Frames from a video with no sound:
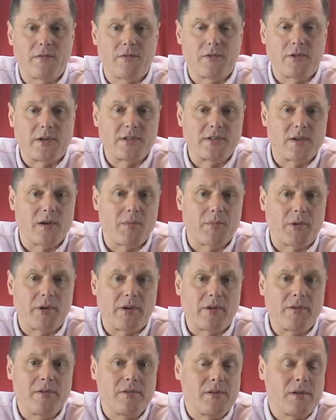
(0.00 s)
For
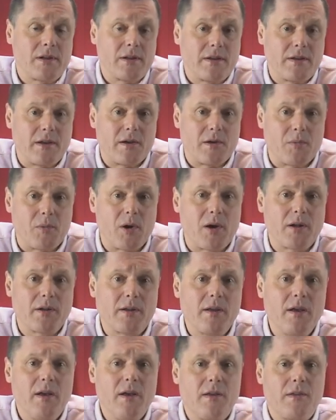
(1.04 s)
example, in year
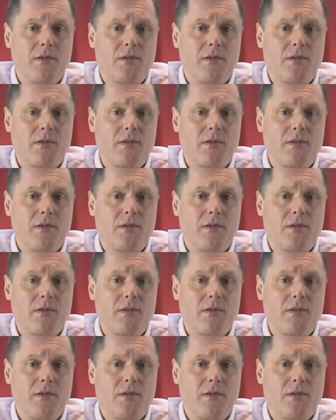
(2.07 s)
one,